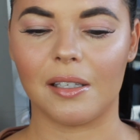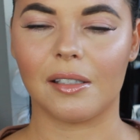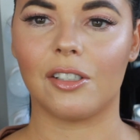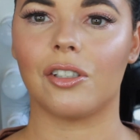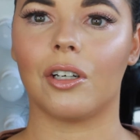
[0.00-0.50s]

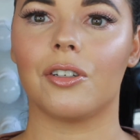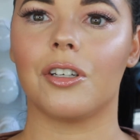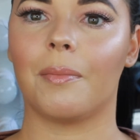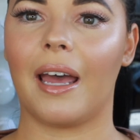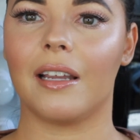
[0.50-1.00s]
this just
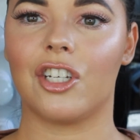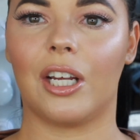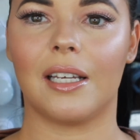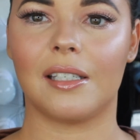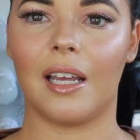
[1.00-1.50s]
onto my
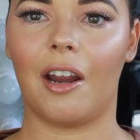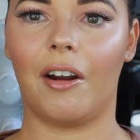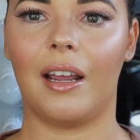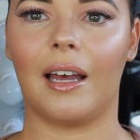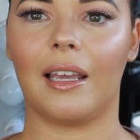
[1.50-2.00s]
chest
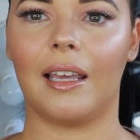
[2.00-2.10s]
area